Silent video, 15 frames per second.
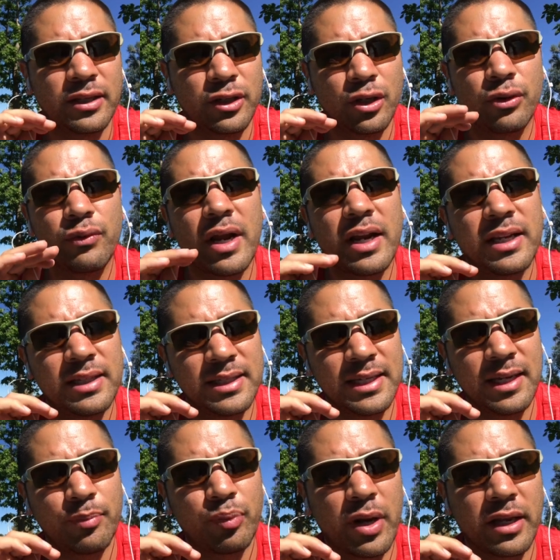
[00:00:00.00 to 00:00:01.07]
You're ready to
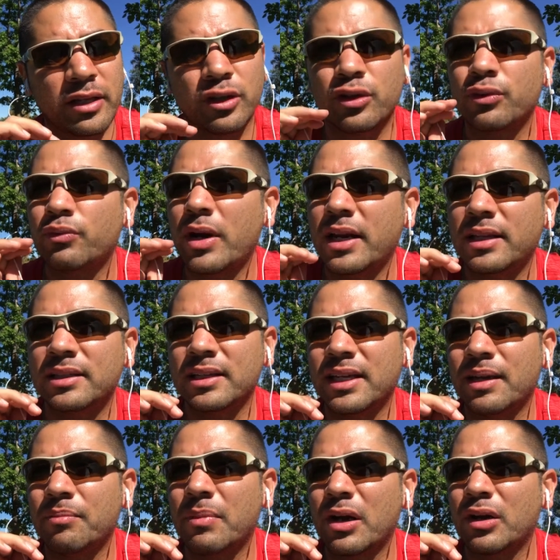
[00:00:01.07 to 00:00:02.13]
get pregnant. You're ready to
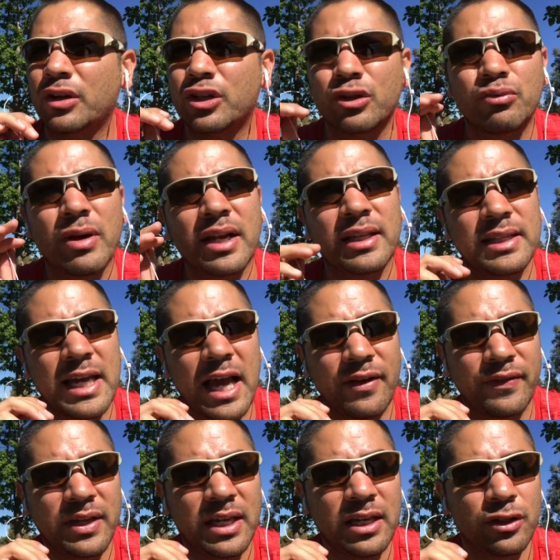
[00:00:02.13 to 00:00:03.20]
get married. You're ready to
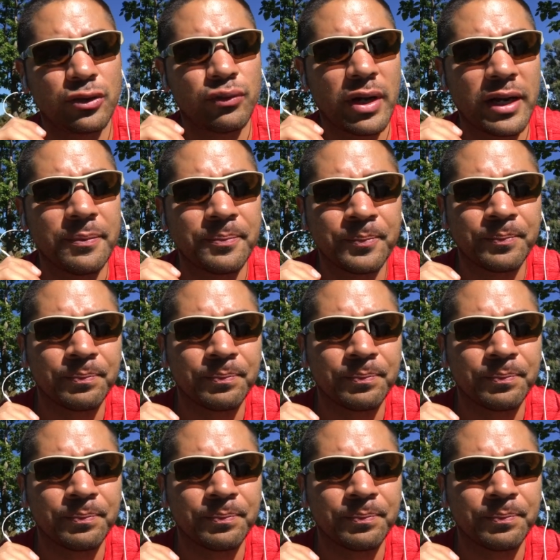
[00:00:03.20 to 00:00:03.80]
have kids, right?